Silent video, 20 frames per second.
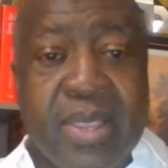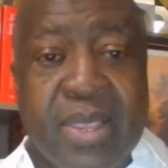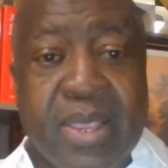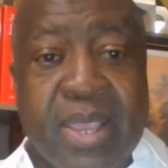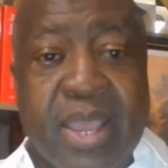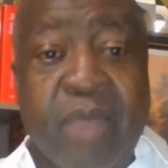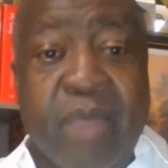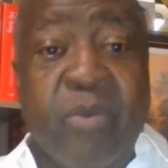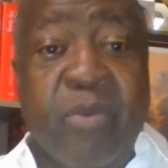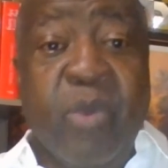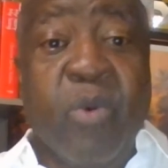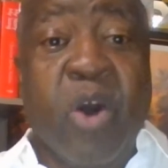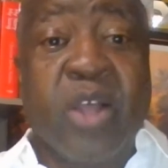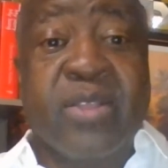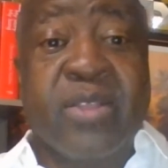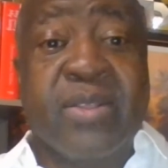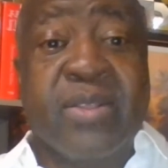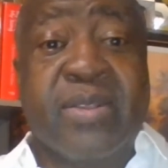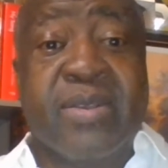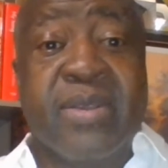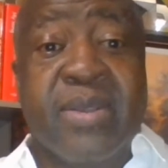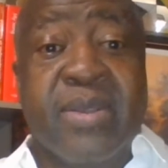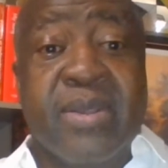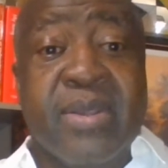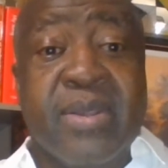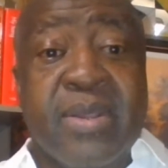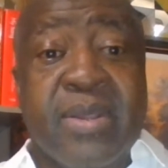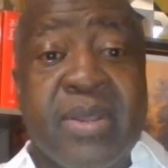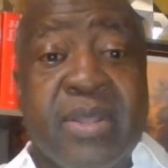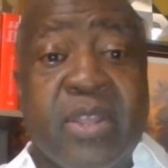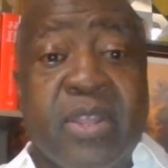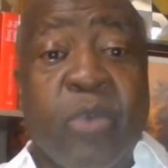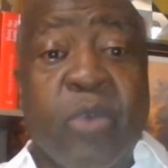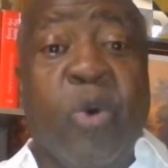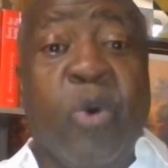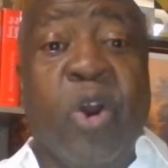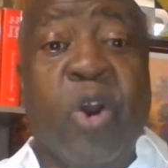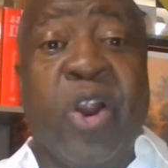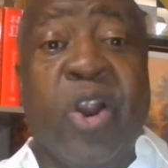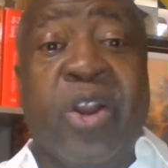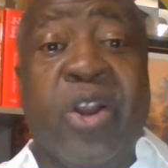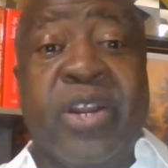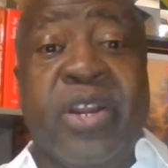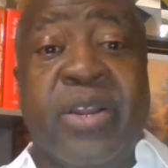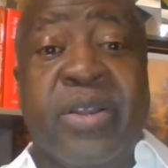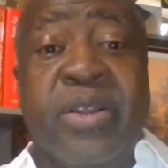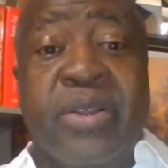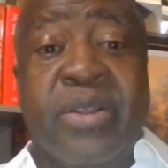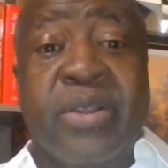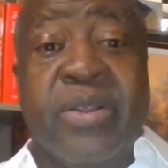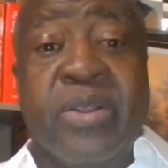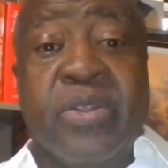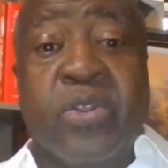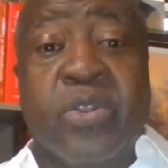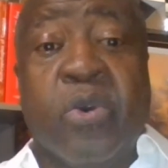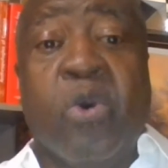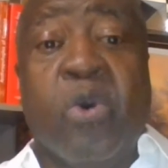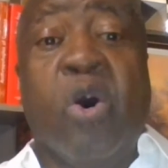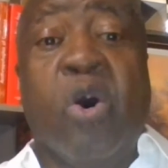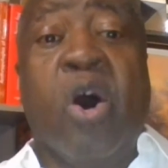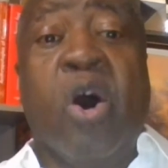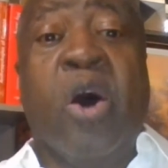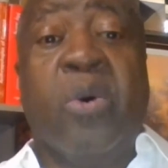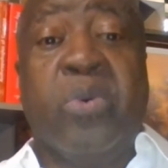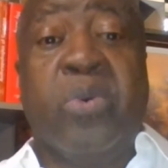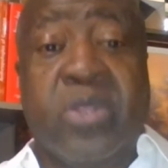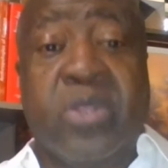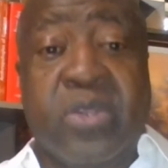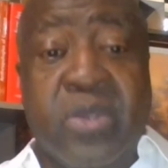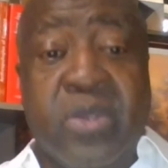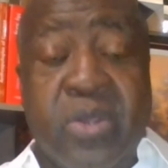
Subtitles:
And we want the word to go out